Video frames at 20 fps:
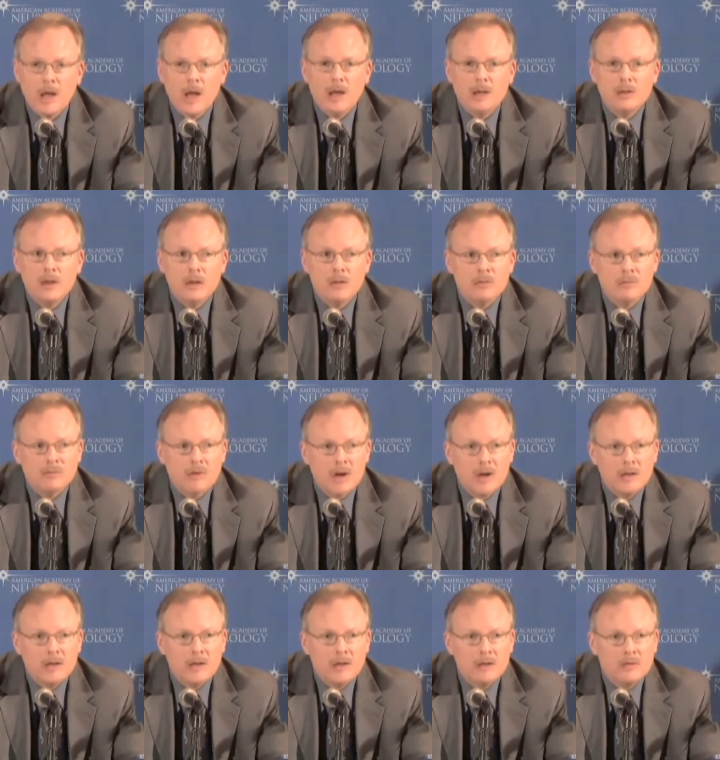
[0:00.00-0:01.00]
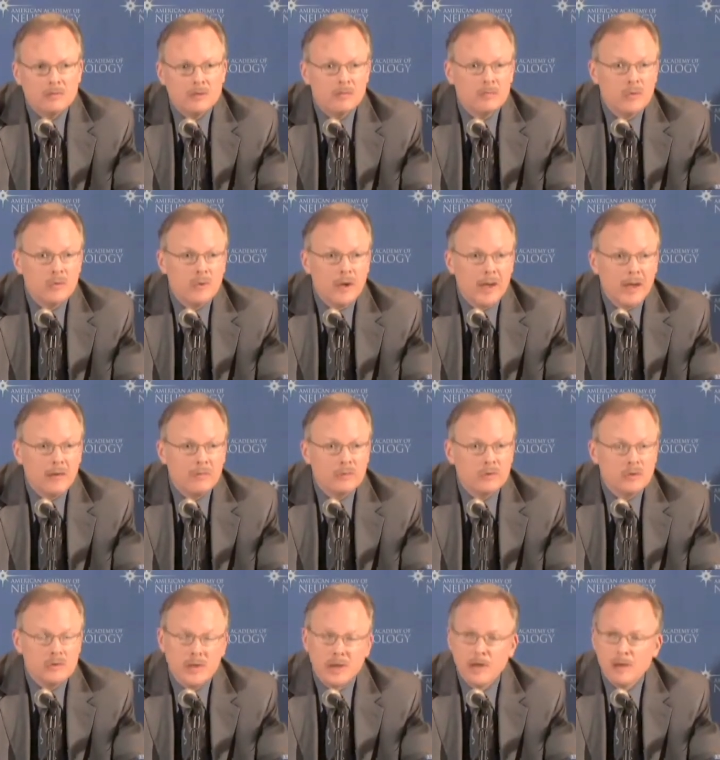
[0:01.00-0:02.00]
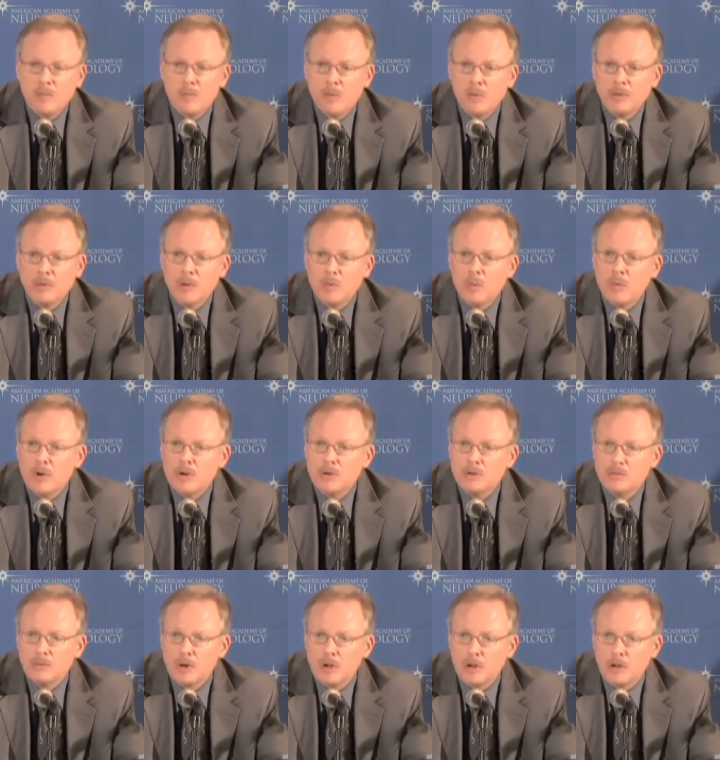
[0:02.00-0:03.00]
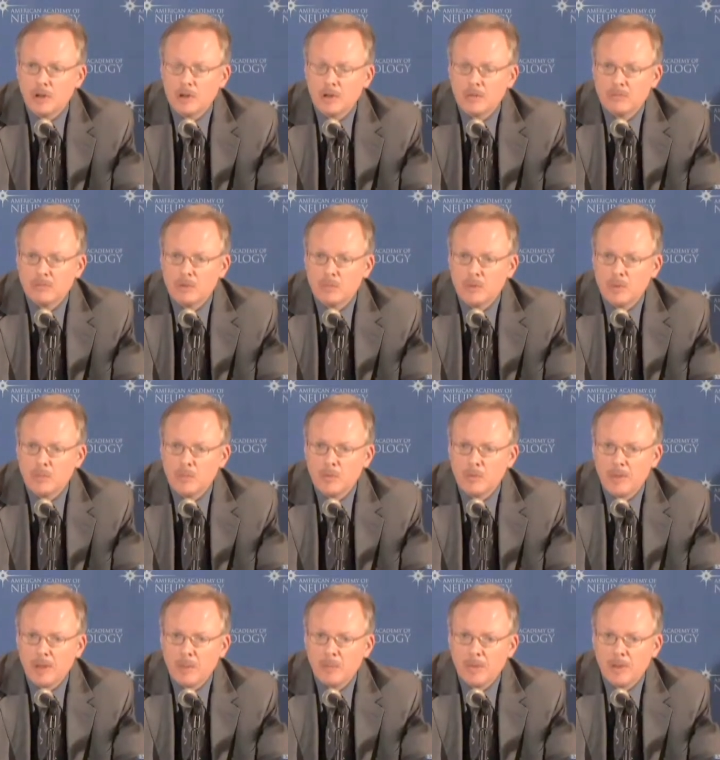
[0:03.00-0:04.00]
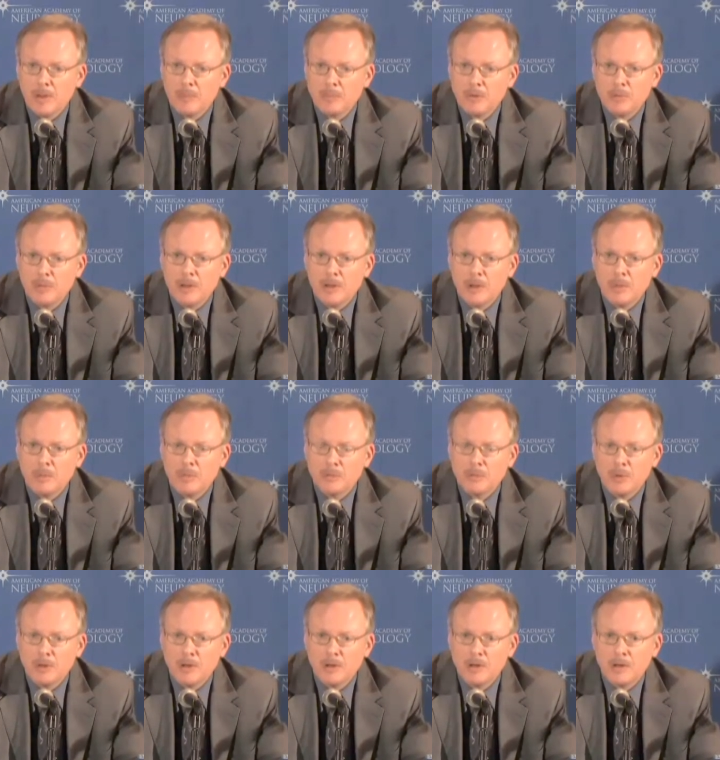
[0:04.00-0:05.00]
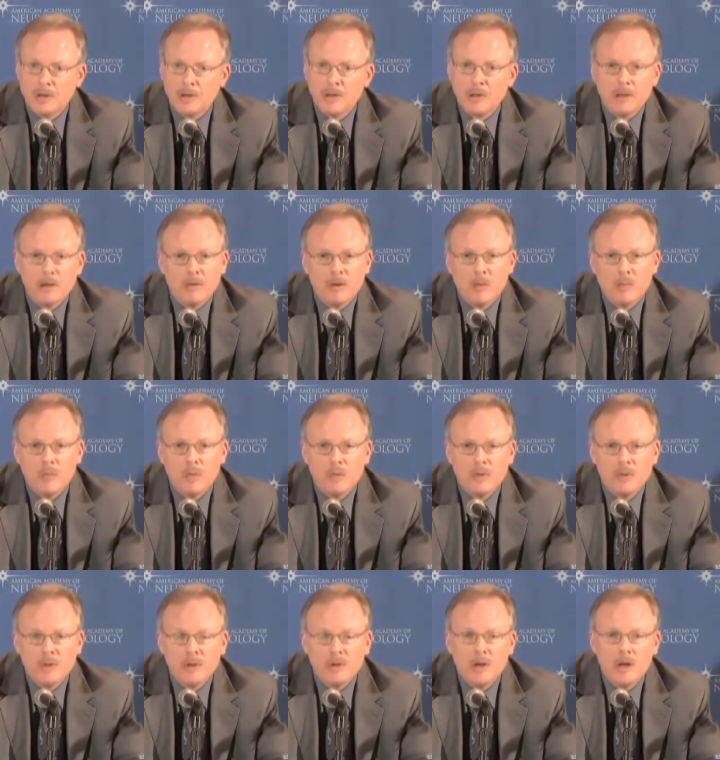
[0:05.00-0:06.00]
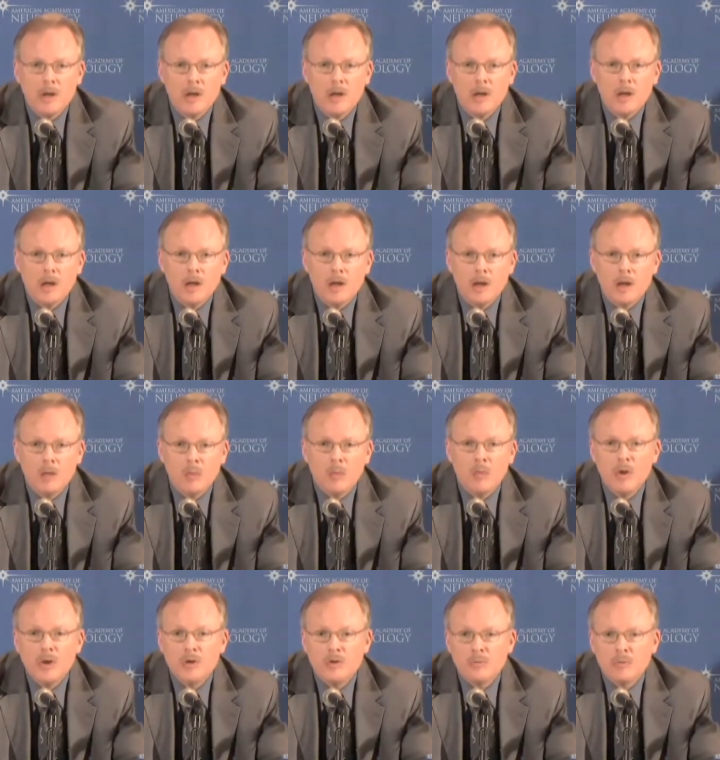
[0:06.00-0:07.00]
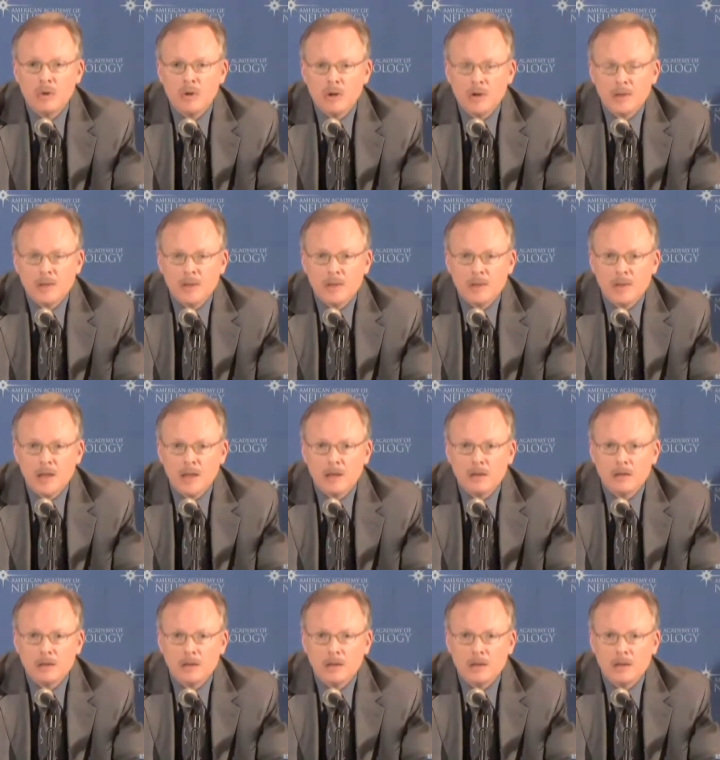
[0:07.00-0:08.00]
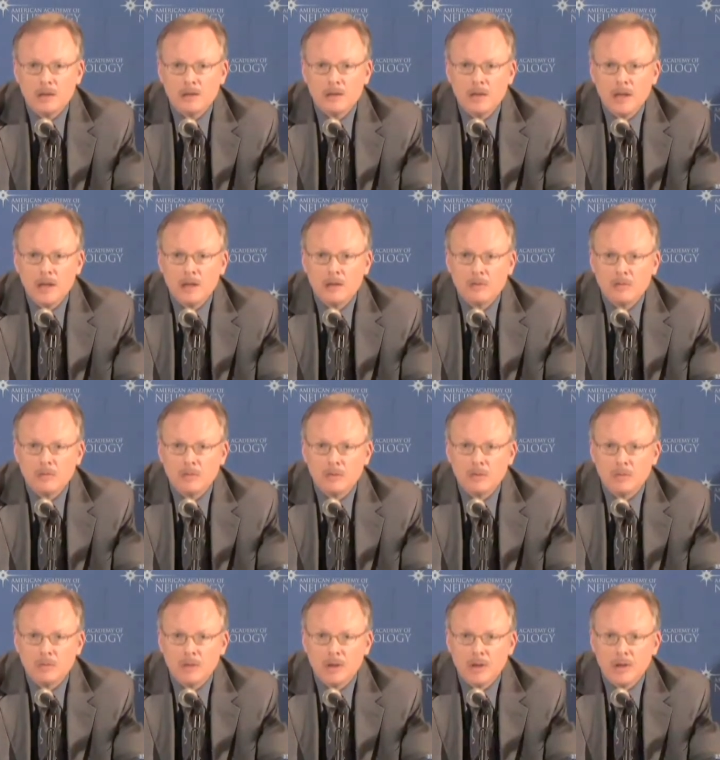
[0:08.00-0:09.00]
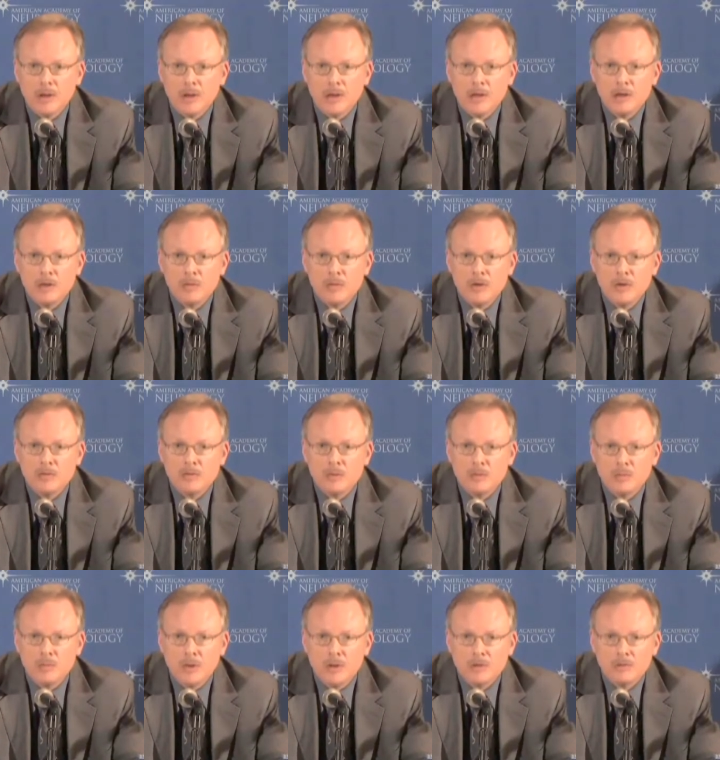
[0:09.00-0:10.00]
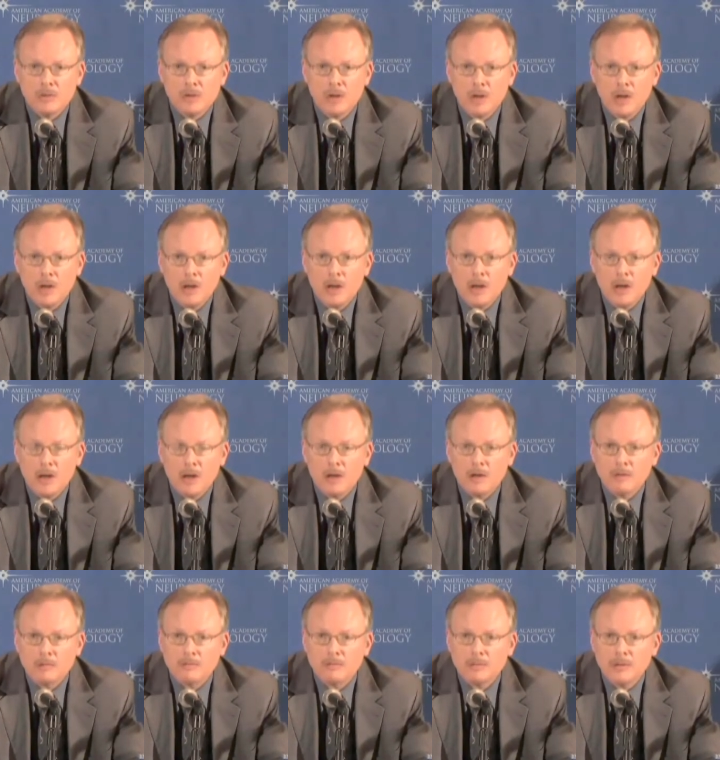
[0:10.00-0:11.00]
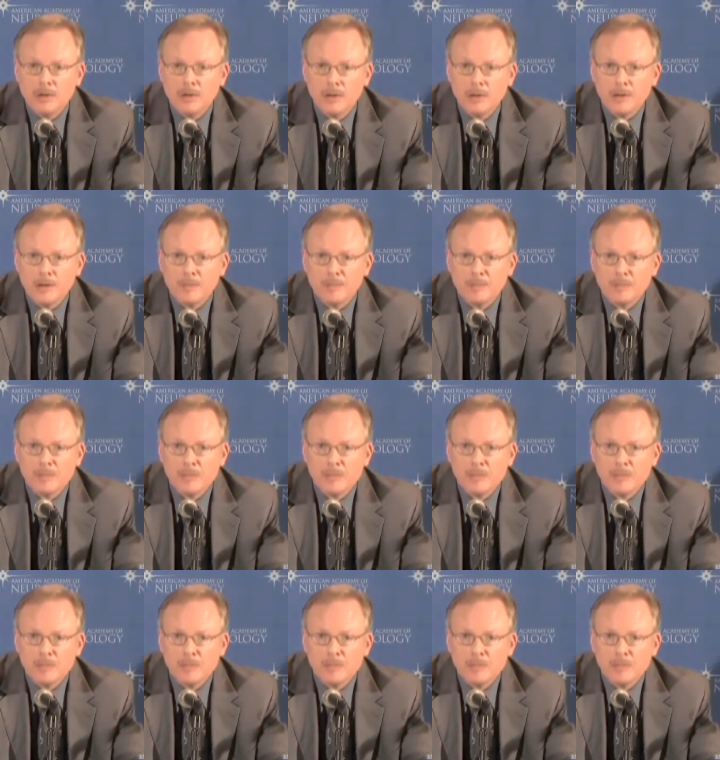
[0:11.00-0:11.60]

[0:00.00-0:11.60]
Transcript: Uh, the other finding is if you have to take more than one drug, if a woman with epilepsy becomes pregnant and there are more than uh, one drug, that that uh, tends to increase the risk of uh,